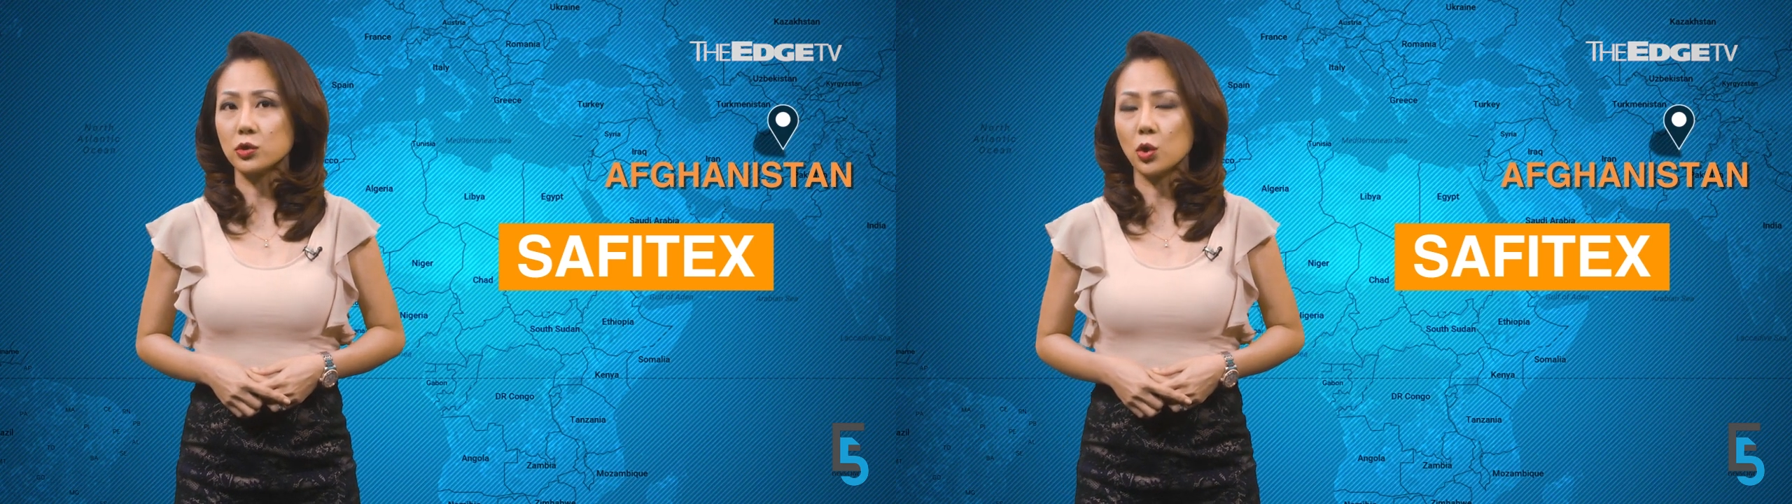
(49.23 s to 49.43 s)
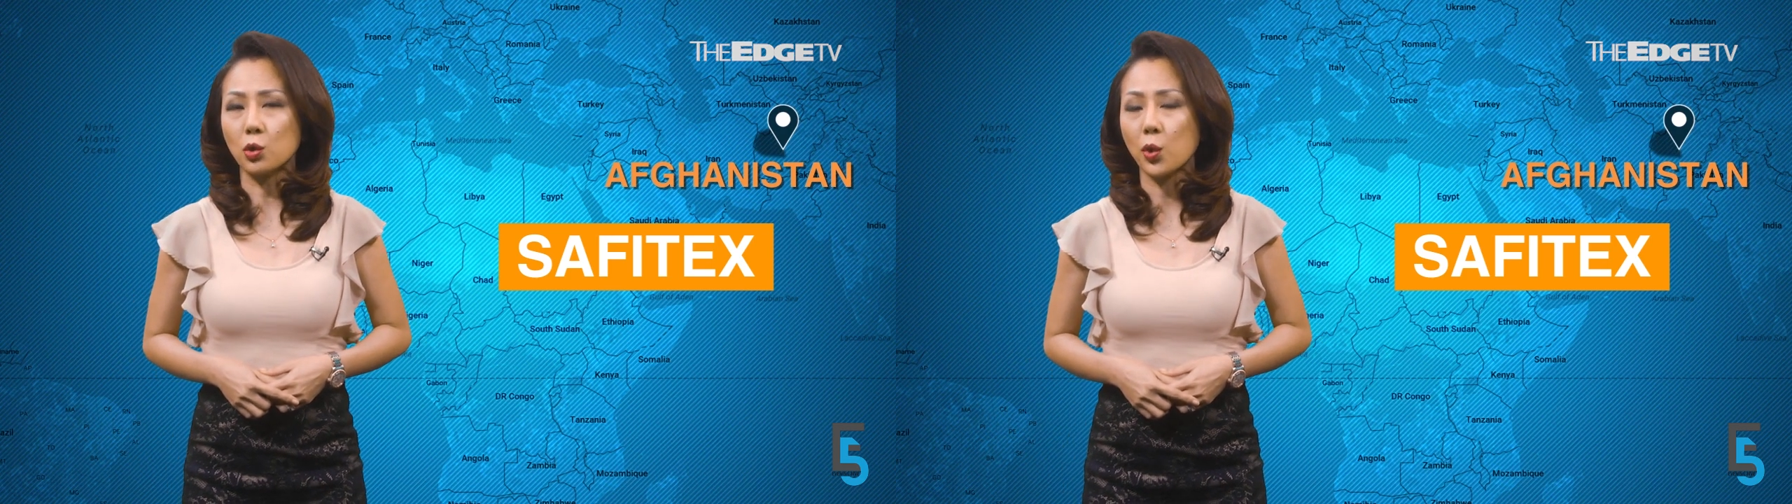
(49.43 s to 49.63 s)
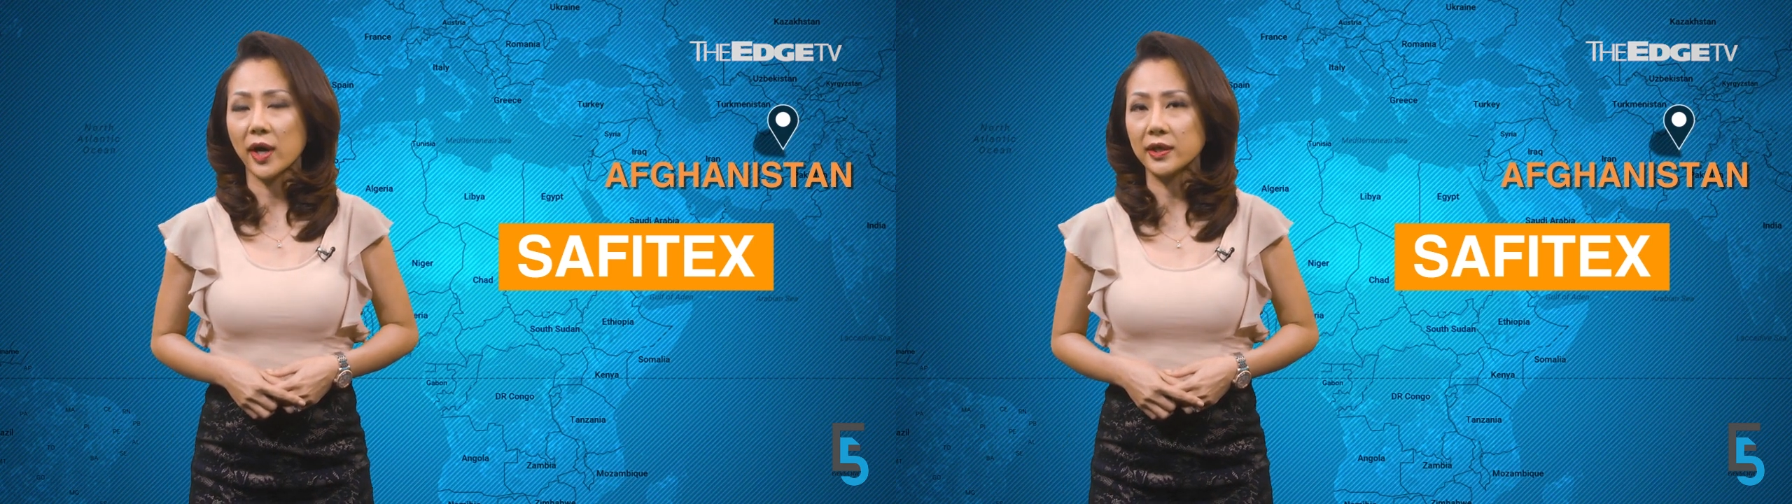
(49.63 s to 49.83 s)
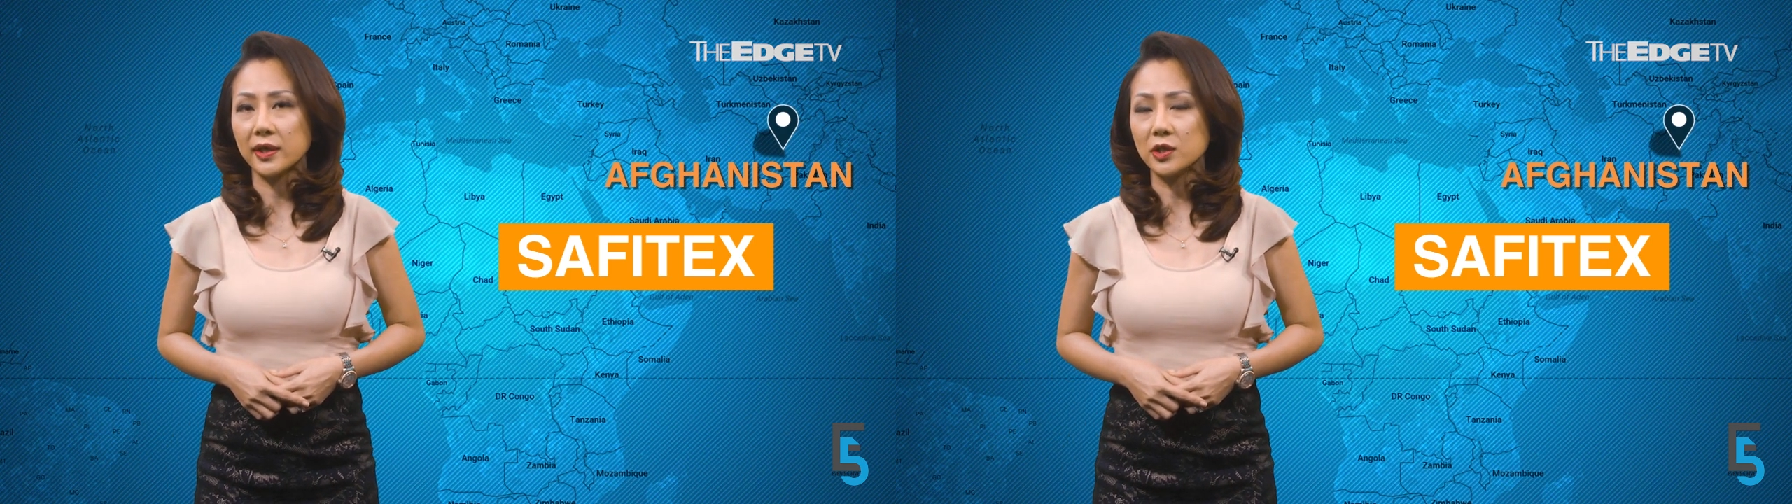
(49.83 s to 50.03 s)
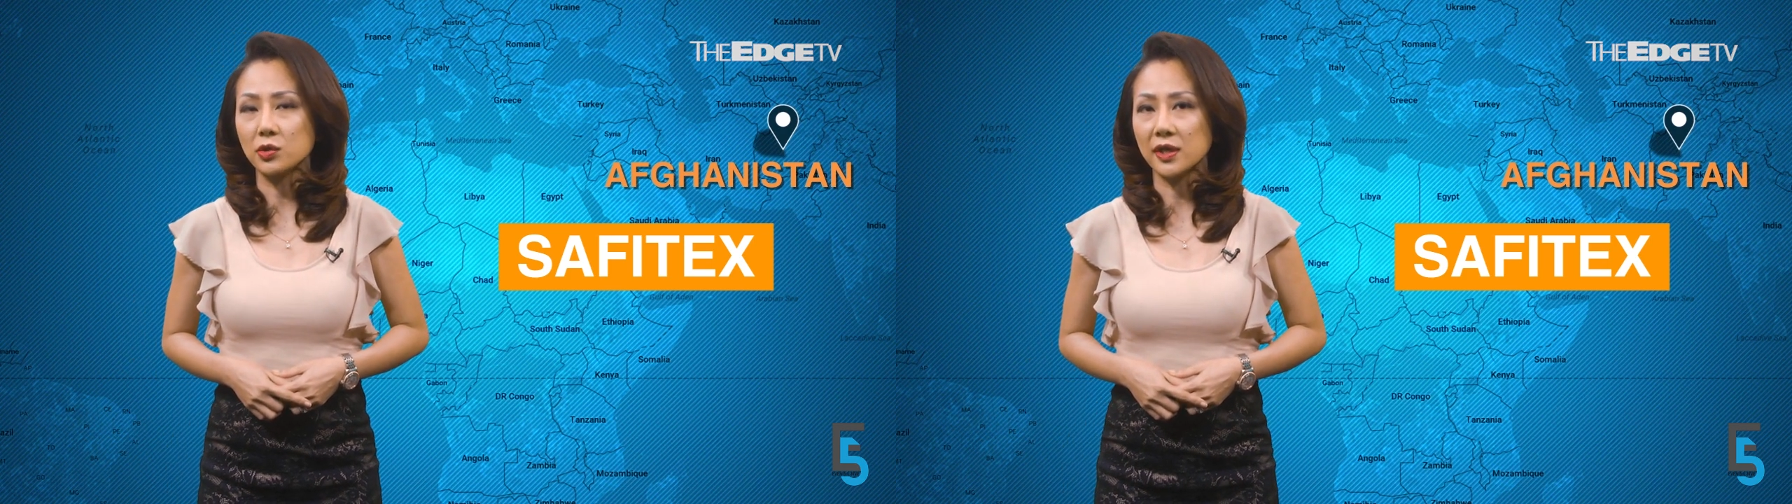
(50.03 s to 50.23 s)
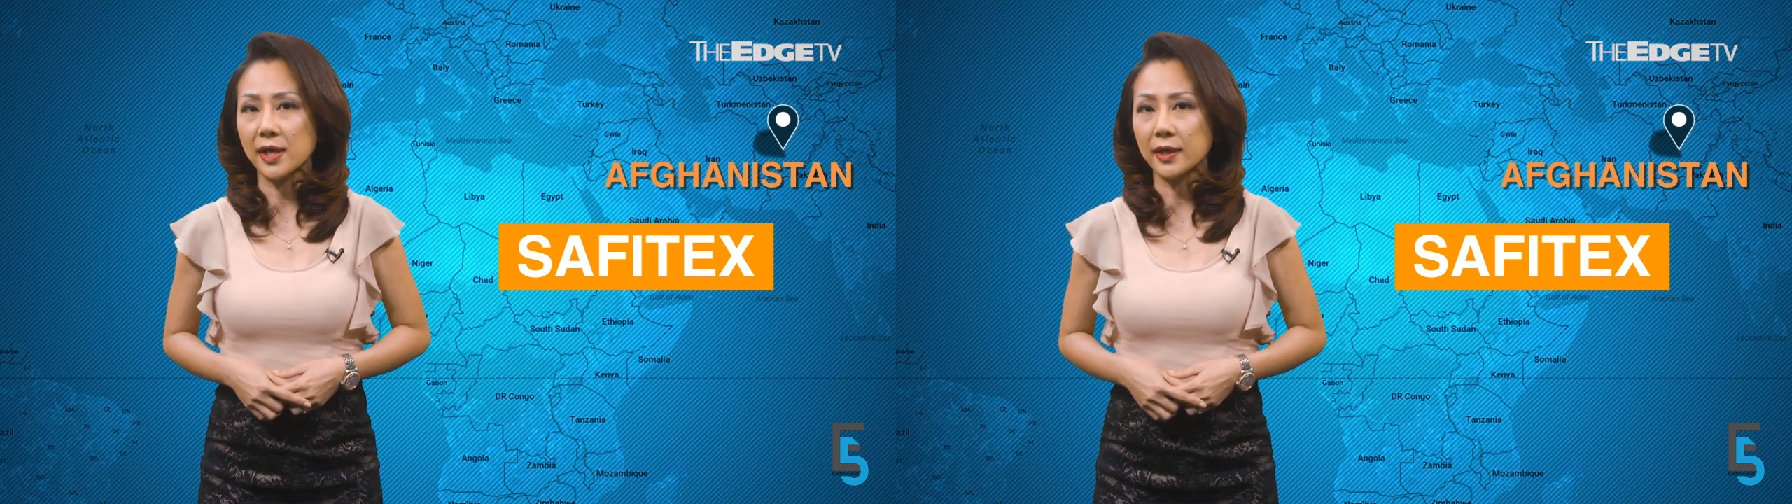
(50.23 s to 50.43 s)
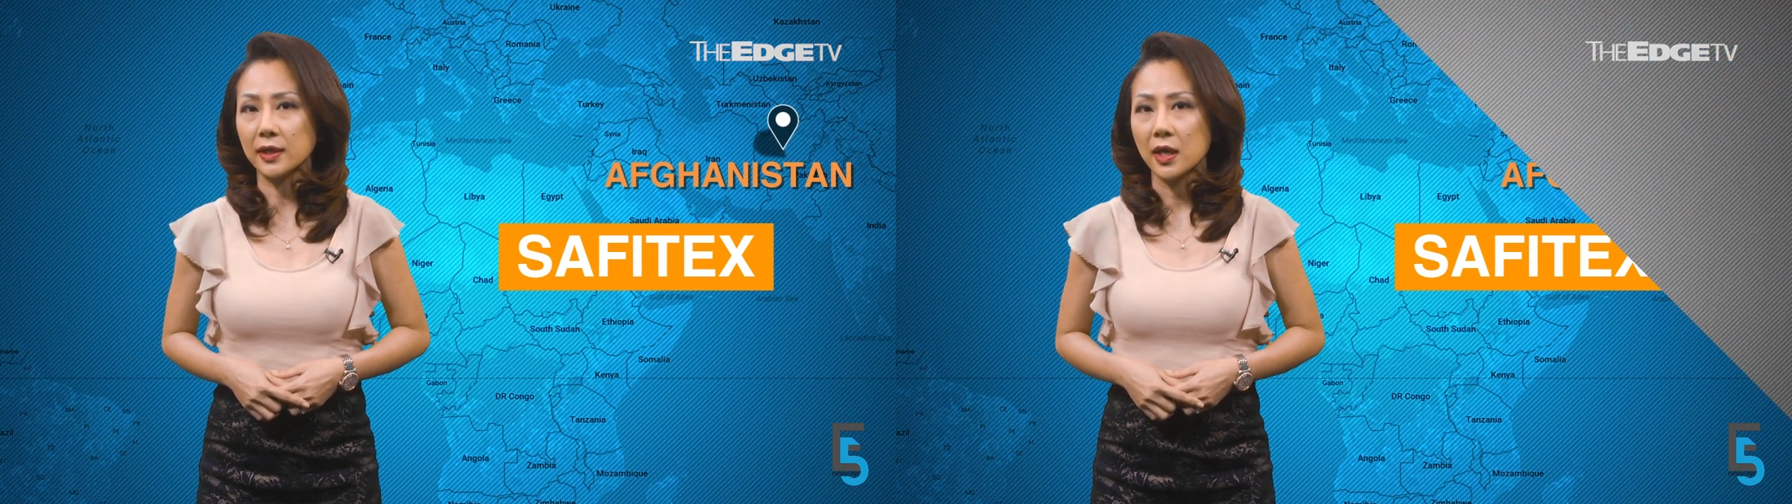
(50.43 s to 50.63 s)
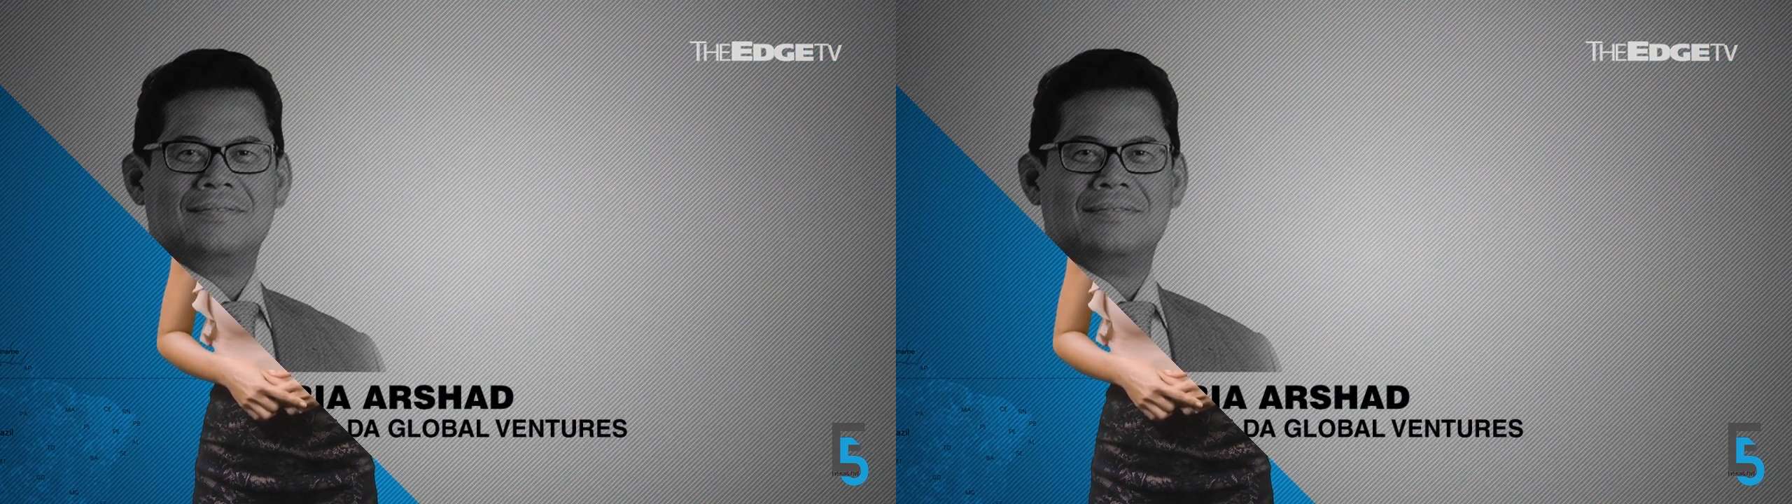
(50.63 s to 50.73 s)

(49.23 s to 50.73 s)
to go quietly into the night.